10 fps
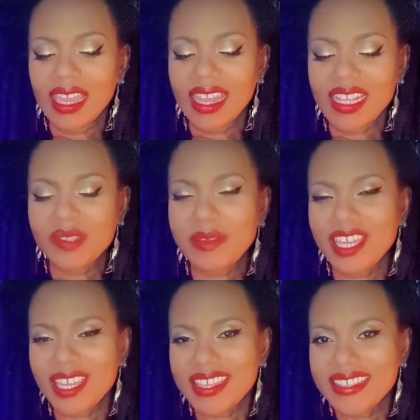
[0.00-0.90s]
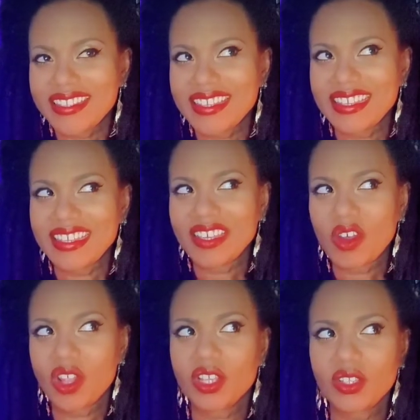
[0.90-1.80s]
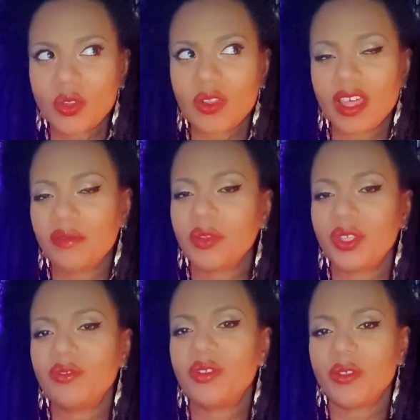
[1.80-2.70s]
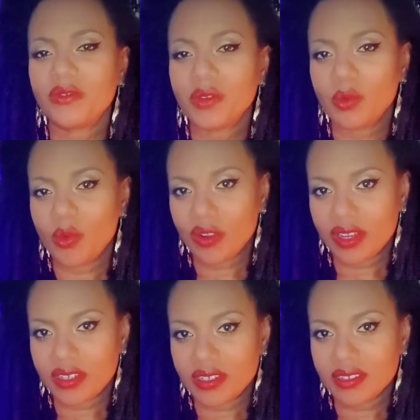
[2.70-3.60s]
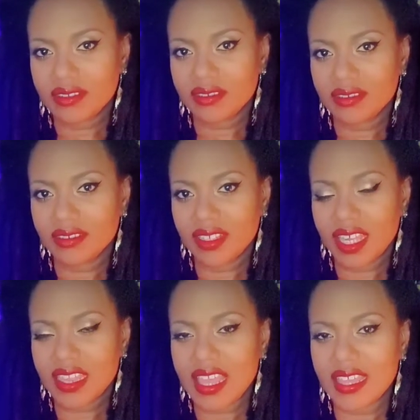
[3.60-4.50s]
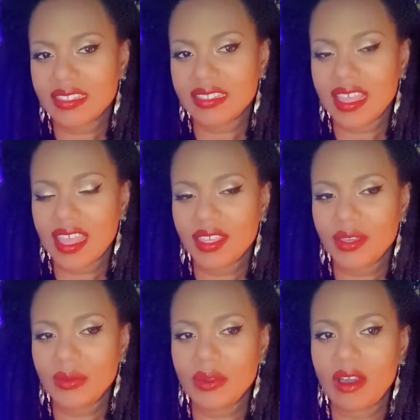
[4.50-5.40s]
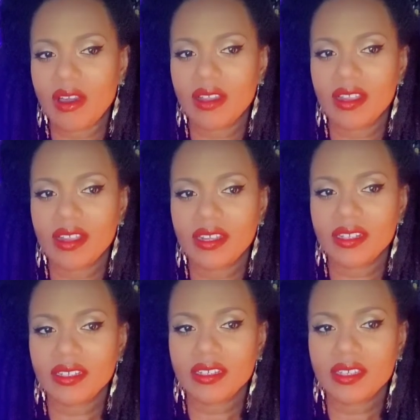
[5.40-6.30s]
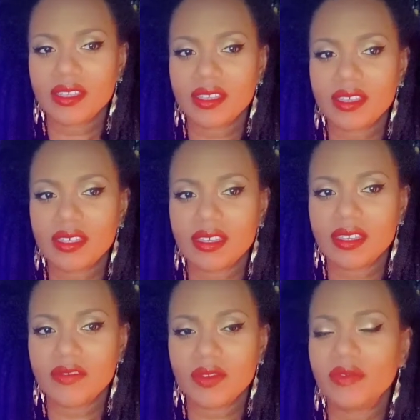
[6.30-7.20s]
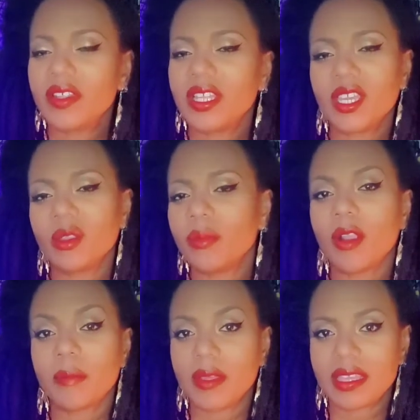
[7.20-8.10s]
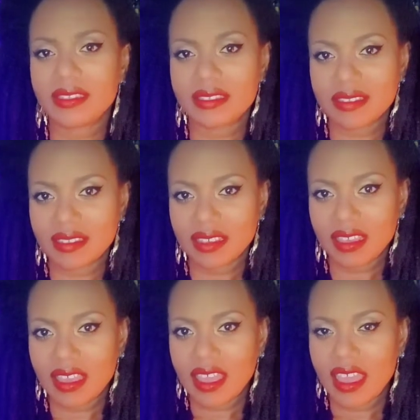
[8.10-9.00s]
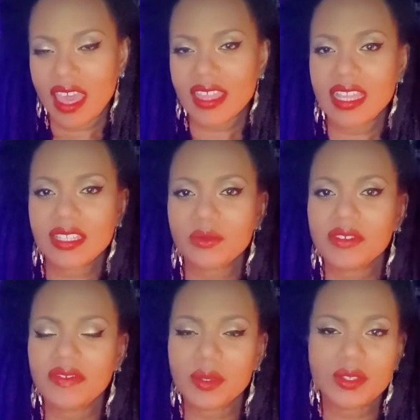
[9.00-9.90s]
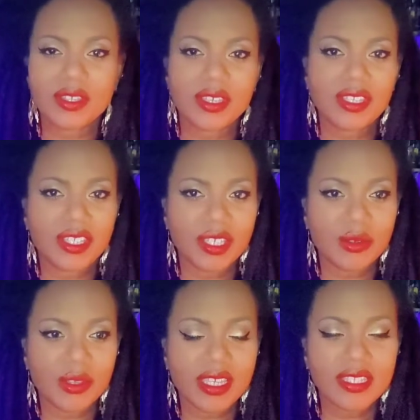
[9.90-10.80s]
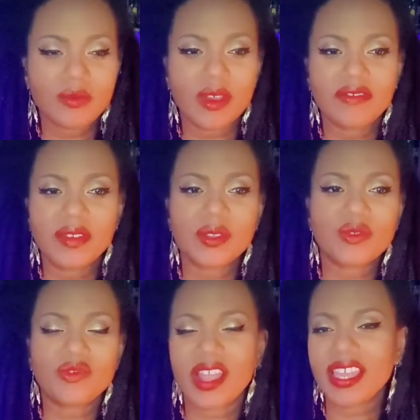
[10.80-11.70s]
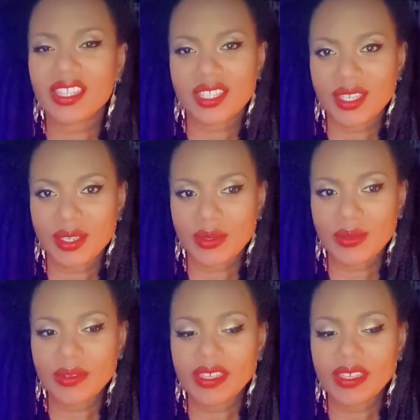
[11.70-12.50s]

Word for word: And it's because on a soul level, you know the reward and that's that you are fulfilling your purpose. And that's what feels good to you. It's what feels right to you